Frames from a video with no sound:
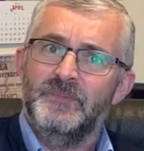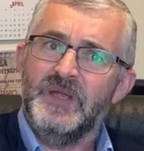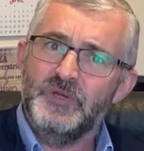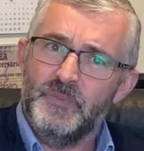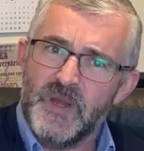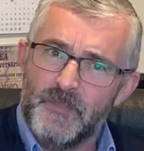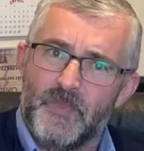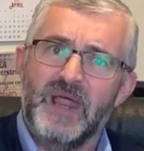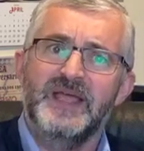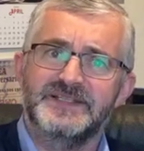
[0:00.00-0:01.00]
May you be
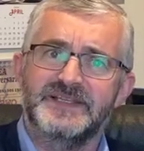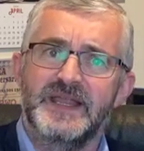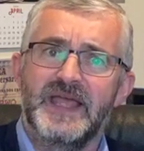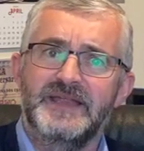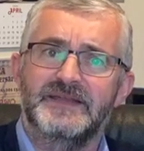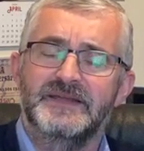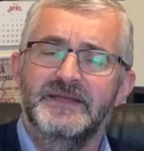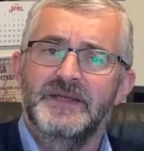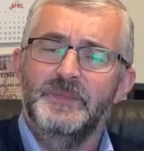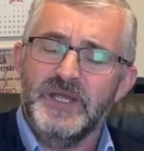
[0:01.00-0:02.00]
blessed tonight.
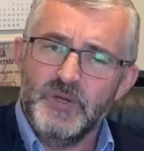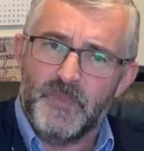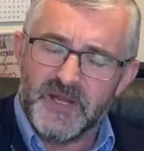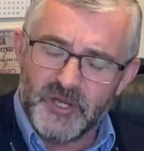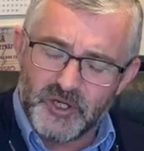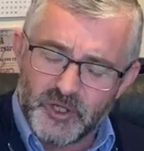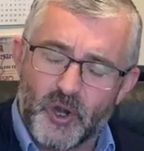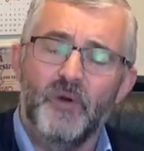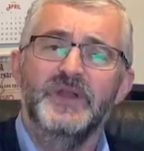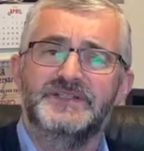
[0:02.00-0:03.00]
May you be
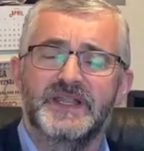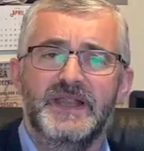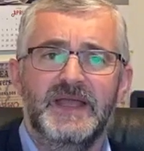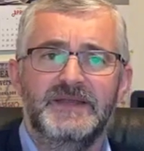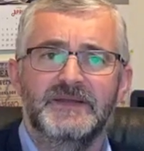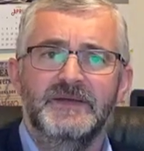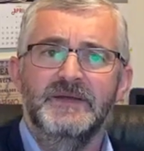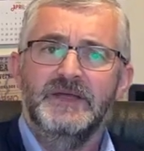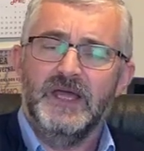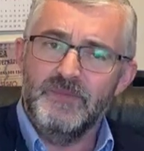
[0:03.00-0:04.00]
encouraged tonight.
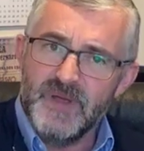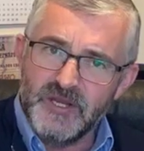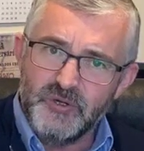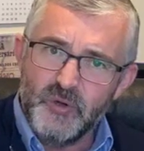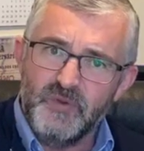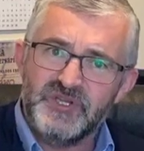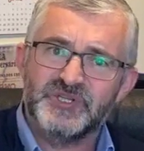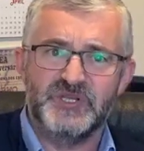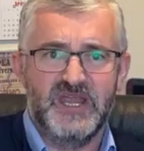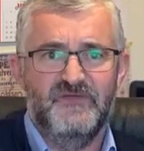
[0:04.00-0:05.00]
And may you know the
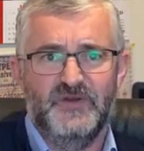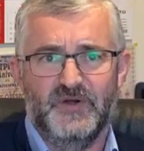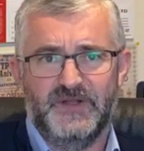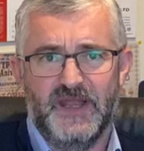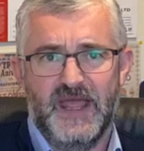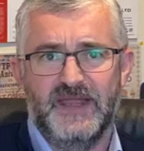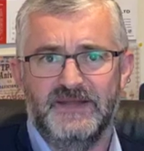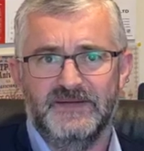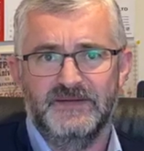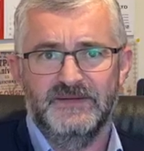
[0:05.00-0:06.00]
Savior
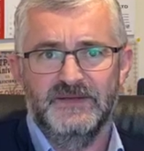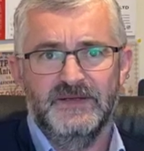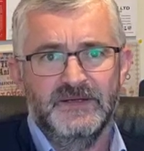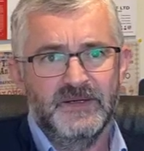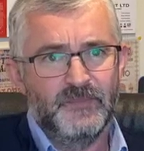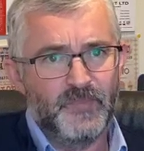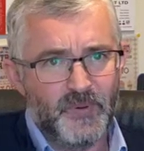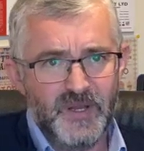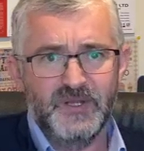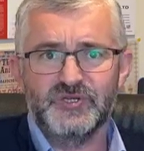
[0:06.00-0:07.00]
tonight.
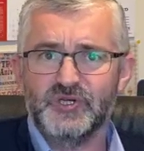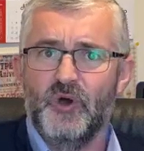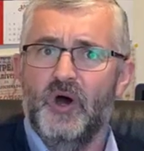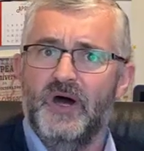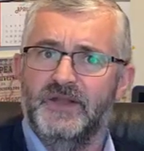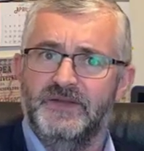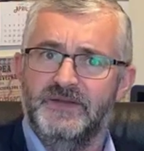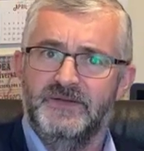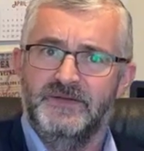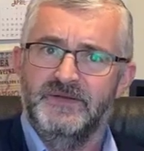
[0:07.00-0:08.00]
Praise God.
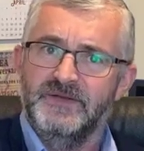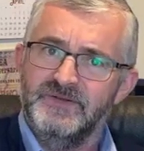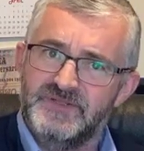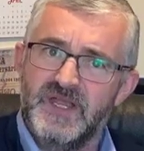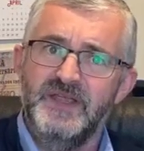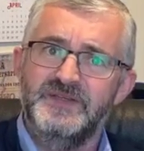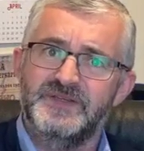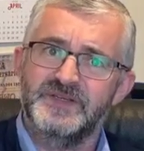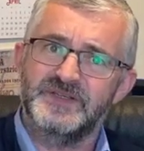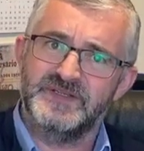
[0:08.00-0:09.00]

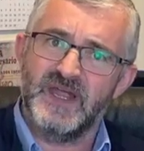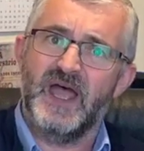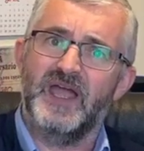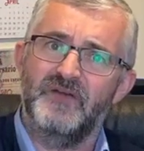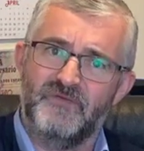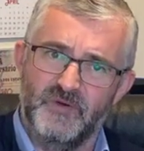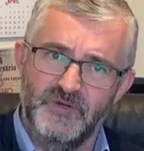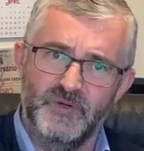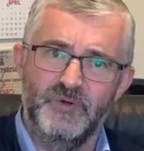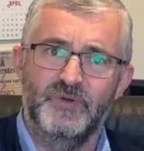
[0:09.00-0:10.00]
Jesus died for
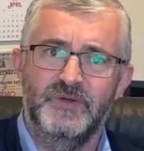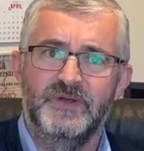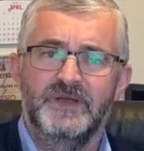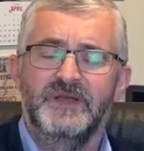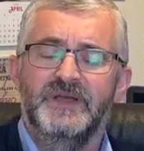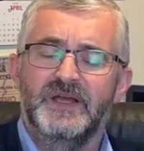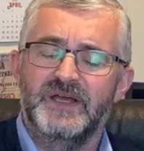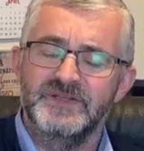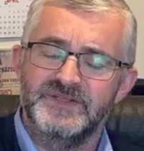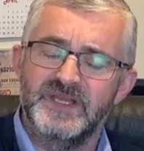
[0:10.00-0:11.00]
you
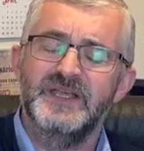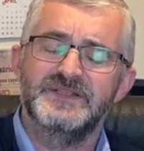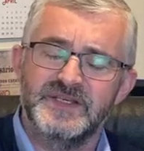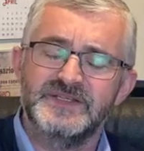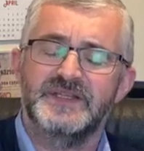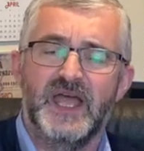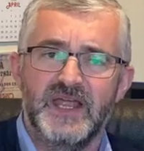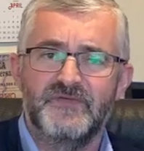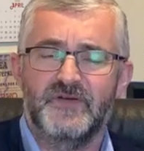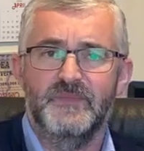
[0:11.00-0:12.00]
and Jesus
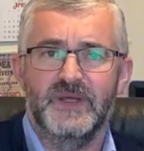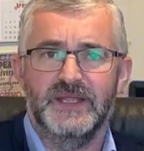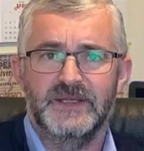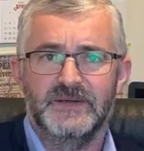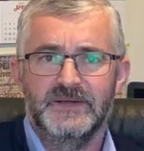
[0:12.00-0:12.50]
died for me.